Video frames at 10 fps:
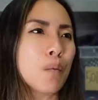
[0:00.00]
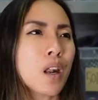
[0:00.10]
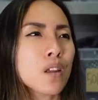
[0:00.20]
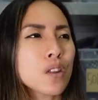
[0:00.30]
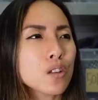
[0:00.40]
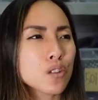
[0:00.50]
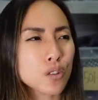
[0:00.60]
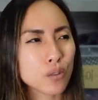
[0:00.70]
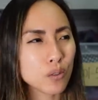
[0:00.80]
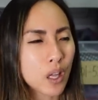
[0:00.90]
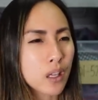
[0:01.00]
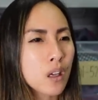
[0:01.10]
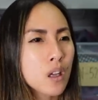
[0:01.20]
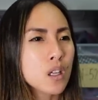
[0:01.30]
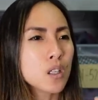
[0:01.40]
And I think too,
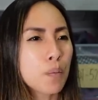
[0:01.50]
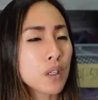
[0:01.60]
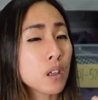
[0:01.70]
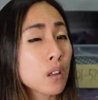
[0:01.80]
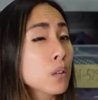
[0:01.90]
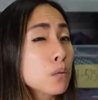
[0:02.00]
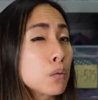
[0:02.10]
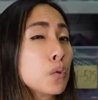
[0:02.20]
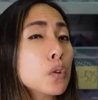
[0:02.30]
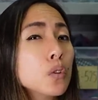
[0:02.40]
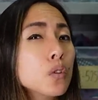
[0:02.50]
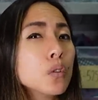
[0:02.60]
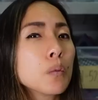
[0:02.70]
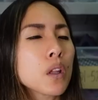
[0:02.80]
like depending on the room,